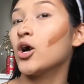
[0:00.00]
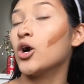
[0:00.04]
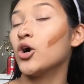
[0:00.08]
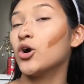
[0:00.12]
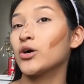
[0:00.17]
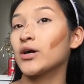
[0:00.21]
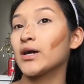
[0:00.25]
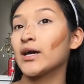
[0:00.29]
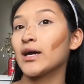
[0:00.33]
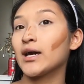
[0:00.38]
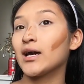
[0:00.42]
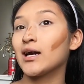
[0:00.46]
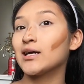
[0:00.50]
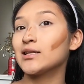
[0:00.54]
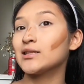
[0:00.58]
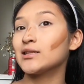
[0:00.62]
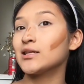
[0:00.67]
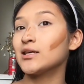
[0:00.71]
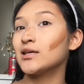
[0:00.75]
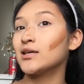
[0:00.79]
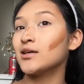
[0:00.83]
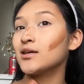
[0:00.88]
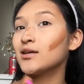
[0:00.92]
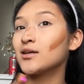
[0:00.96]
Okay, I
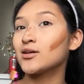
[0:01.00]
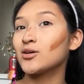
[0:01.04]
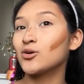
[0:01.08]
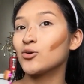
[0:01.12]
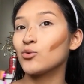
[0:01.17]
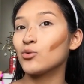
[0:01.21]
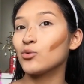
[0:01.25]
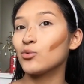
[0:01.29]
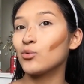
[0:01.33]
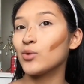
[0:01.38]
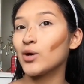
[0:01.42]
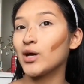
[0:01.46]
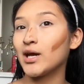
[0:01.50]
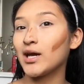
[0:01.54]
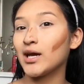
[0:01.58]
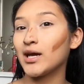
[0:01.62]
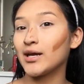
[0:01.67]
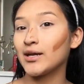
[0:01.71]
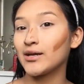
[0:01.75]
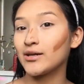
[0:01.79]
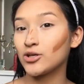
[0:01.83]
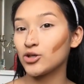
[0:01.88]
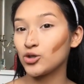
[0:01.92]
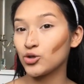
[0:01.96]
think
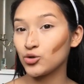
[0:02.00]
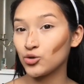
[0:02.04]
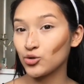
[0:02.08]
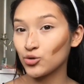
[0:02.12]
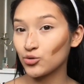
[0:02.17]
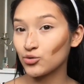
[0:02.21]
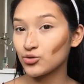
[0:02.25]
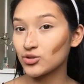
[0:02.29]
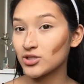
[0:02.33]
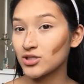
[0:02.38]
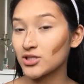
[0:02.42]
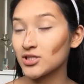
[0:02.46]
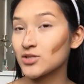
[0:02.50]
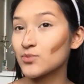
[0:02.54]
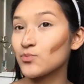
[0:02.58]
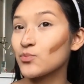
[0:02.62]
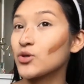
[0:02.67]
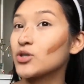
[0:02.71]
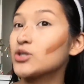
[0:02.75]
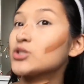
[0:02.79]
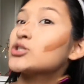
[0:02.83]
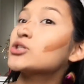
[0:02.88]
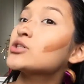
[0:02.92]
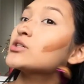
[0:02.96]
when you use these
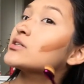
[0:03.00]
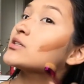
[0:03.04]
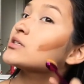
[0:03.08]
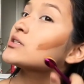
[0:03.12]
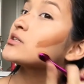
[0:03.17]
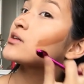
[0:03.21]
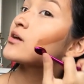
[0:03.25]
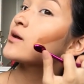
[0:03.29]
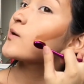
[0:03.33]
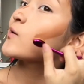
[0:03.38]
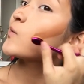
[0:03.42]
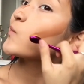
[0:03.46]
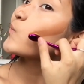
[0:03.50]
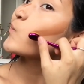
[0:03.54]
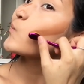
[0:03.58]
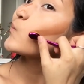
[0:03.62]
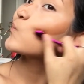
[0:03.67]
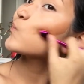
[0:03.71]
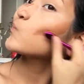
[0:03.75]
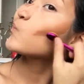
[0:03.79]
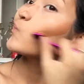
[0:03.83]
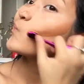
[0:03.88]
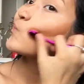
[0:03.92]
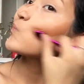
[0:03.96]
brushes,
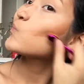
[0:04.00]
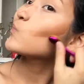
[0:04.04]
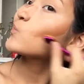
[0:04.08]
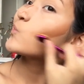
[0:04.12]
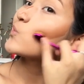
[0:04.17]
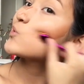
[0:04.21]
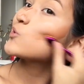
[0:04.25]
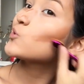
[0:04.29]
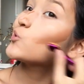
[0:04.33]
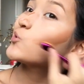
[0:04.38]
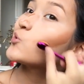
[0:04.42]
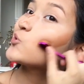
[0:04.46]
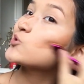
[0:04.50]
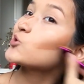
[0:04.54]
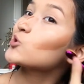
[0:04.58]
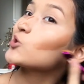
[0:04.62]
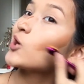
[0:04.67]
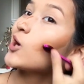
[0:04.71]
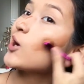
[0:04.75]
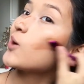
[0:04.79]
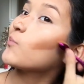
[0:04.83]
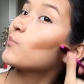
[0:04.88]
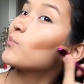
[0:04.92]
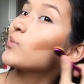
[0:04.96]
you
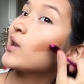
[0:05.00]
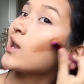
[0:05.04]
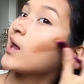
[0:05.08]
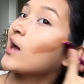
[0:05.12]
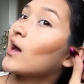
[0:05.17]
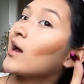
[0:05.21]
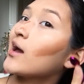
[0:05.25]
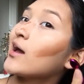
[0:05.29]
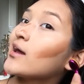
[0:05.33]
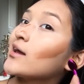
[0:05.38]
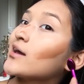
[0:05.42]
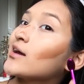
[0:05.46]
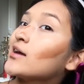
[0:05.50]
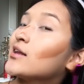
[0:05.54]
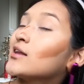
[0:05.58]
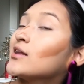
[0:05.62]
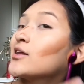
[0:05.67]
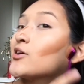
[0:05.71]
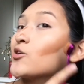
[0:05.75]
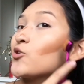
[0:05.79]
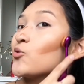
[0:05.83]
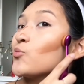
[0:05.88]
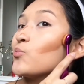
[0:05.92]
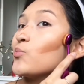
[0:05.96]
should apply a
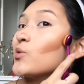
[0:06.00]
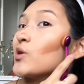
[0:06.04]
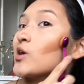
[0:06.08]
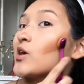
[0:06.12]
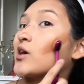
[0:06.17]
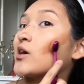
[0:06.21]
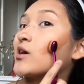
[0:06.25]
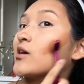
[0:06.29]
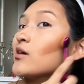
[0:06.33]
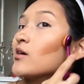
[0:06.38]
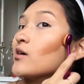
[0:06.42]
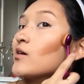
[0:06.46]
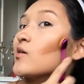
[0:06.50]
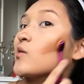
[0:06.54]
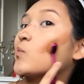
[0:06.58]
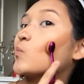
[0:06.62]
little bit